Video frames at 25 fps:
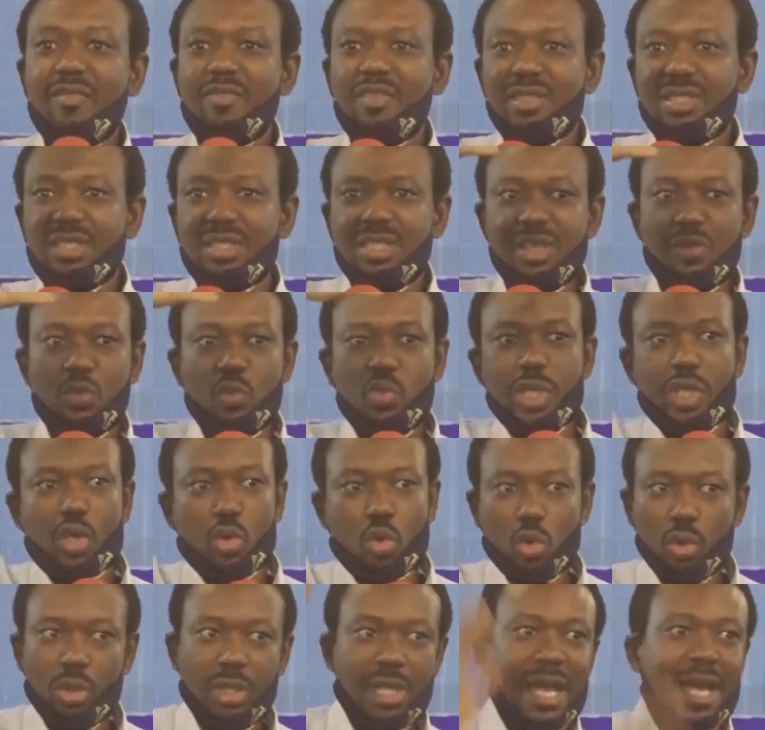everything will
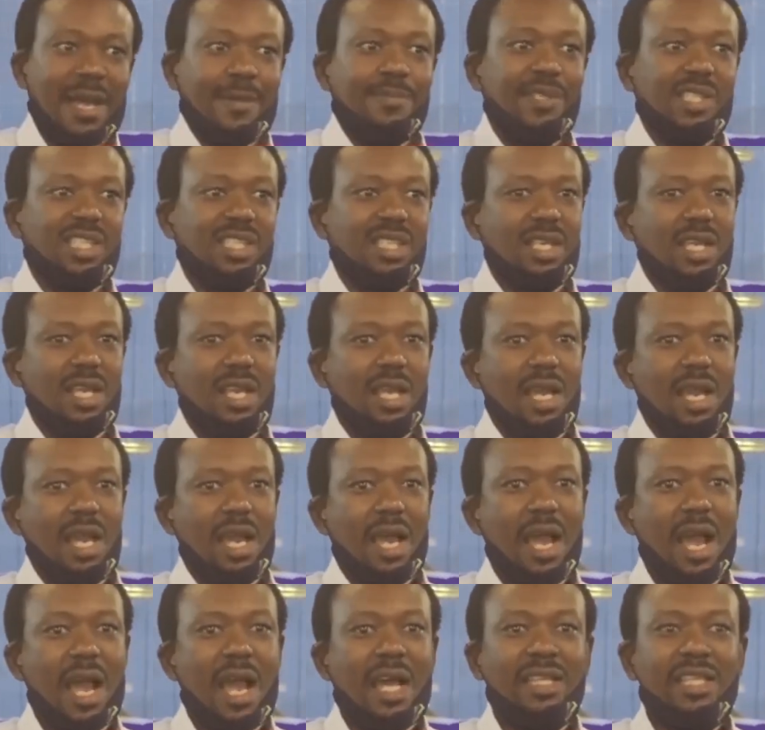collapse,
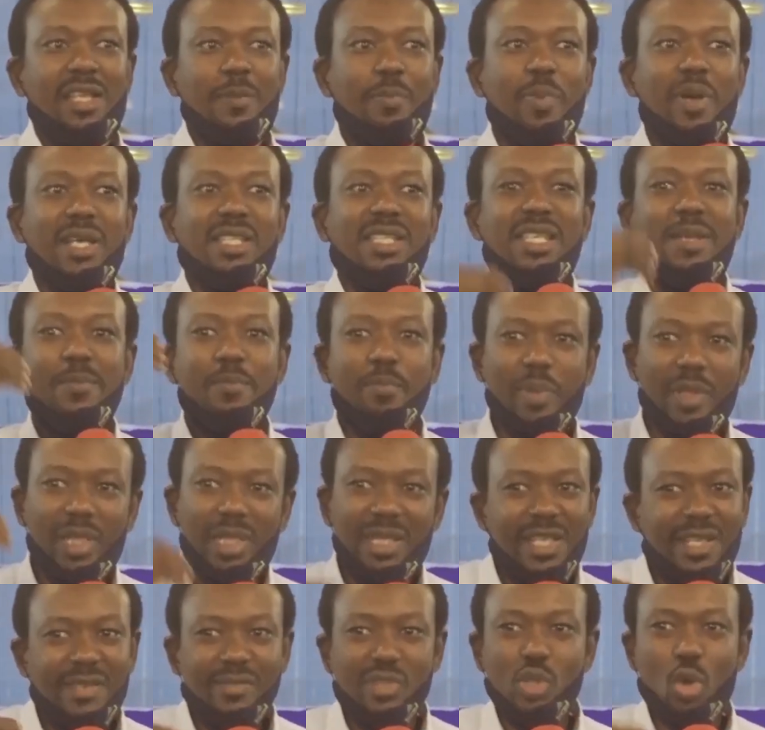and the person
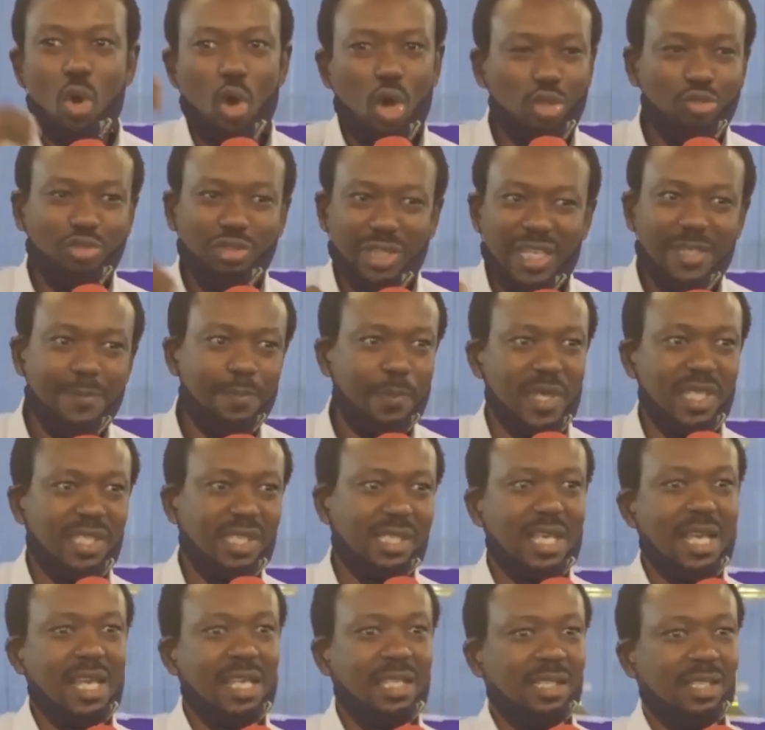believes
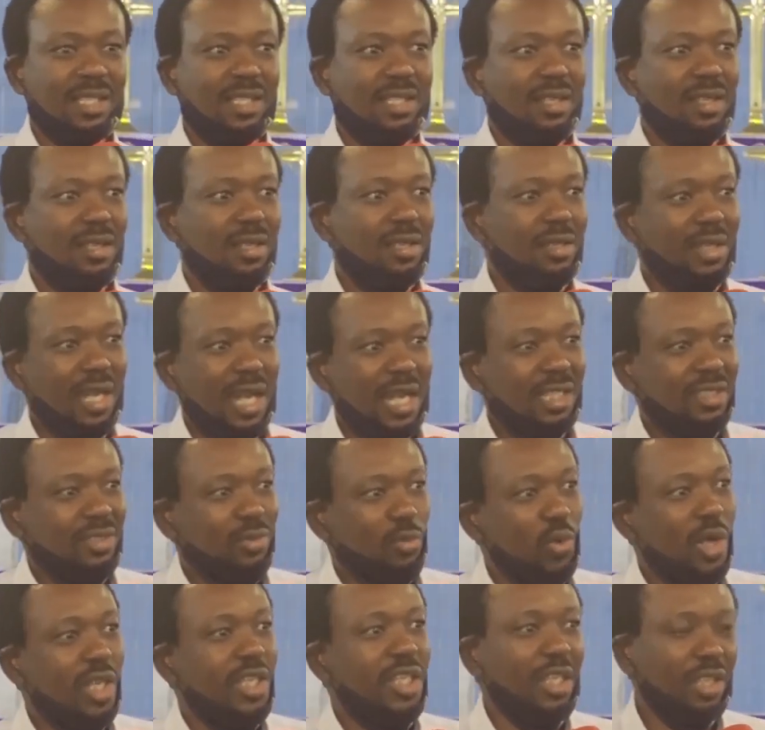100%
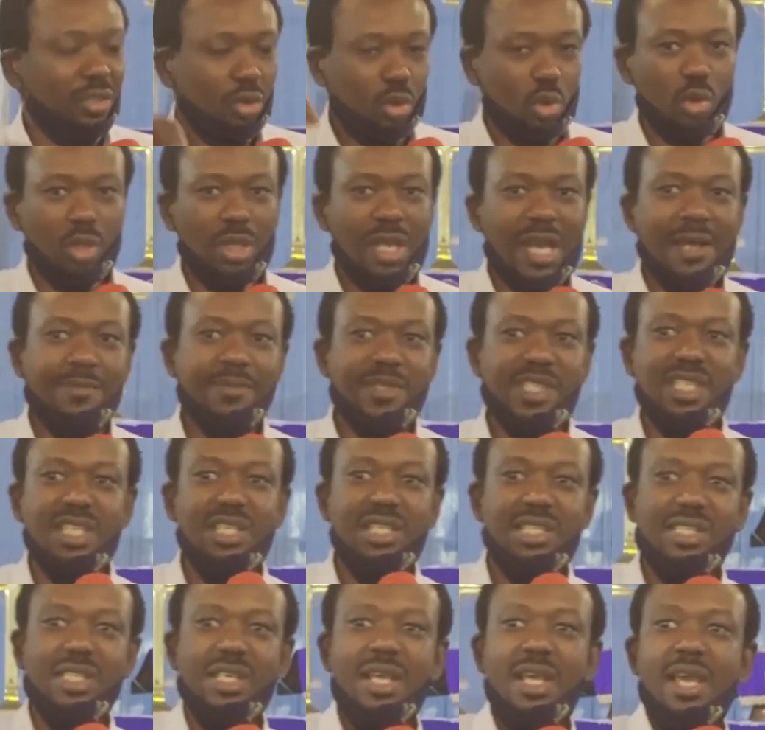that when it
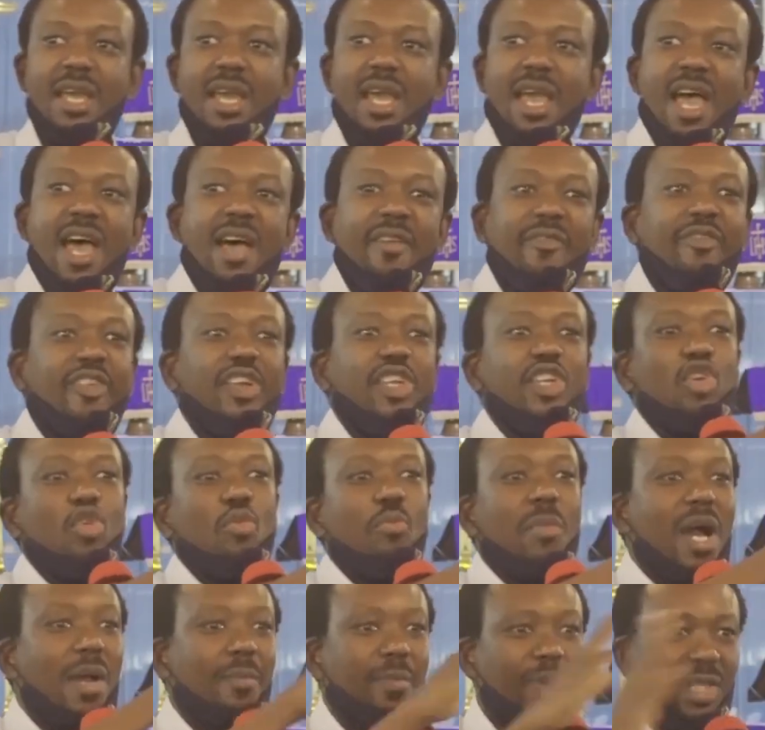collapses, every
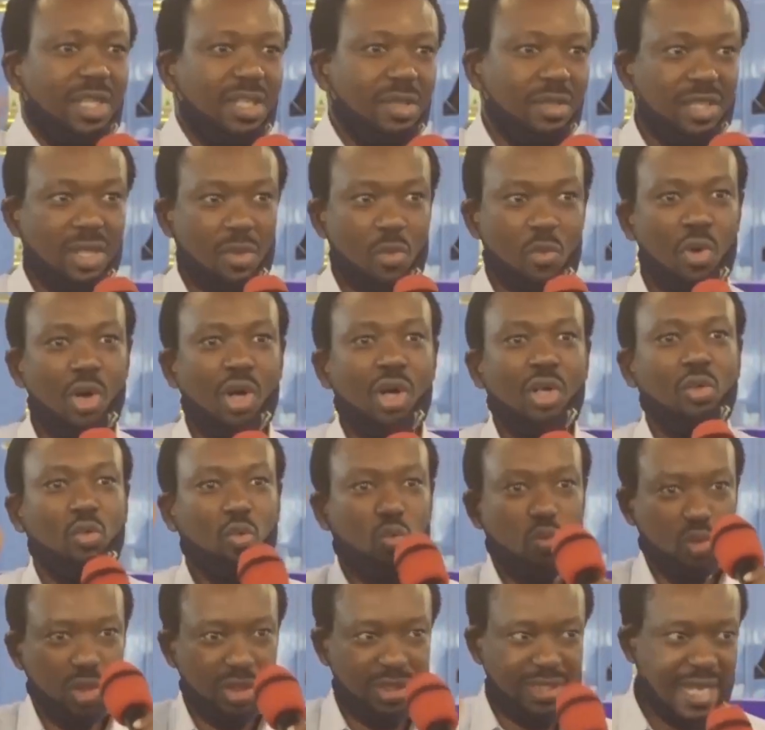human being in the
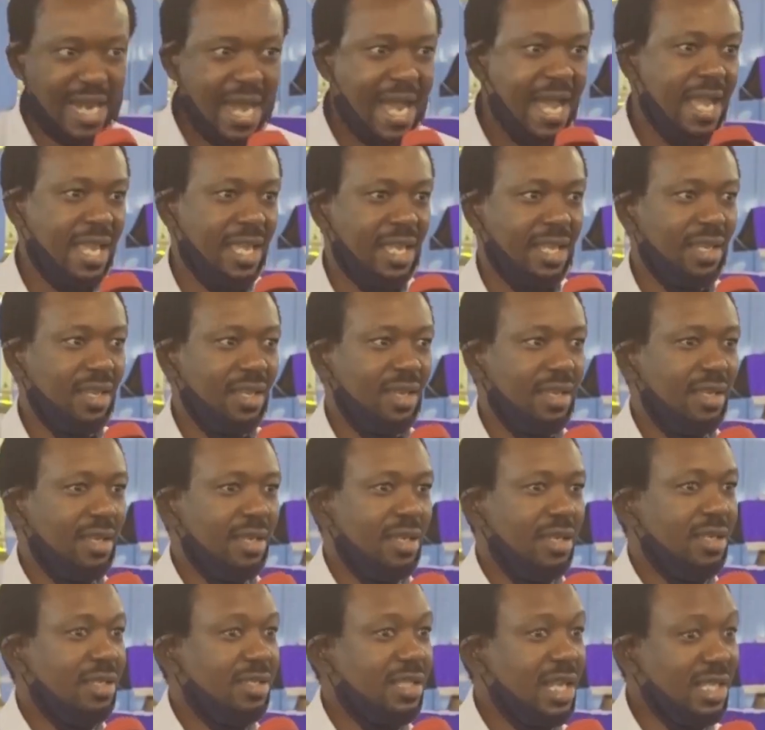world will die.
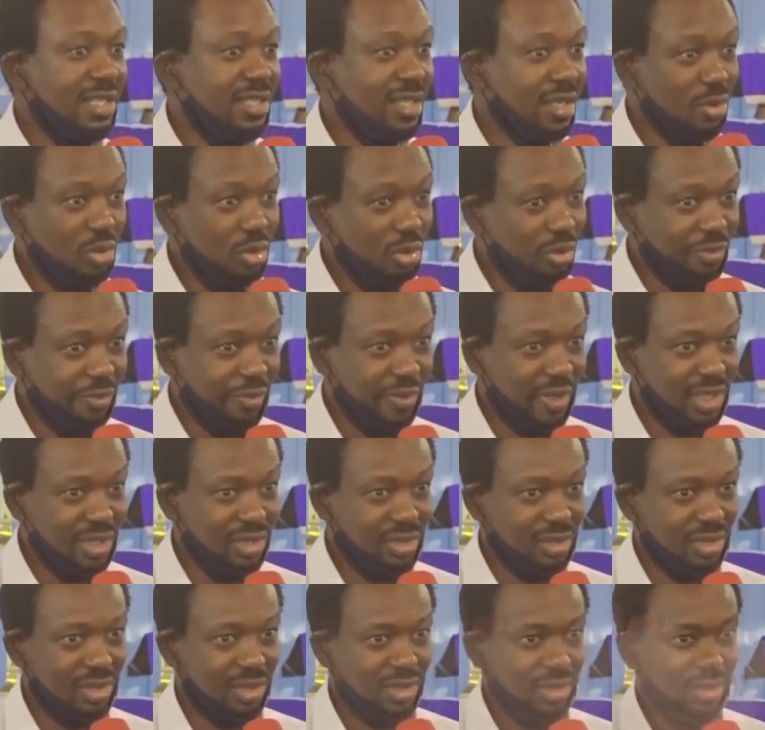Is that a good
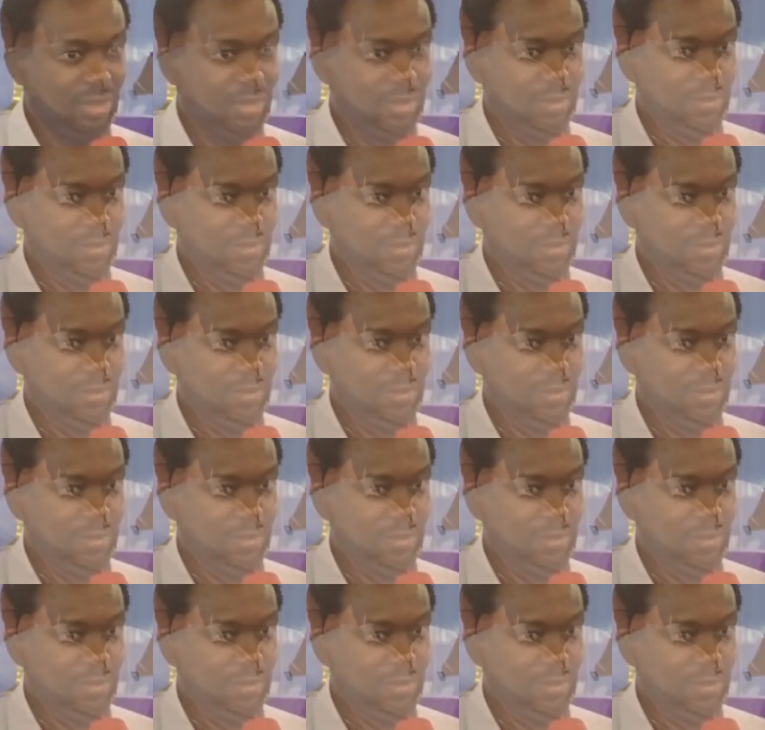faith?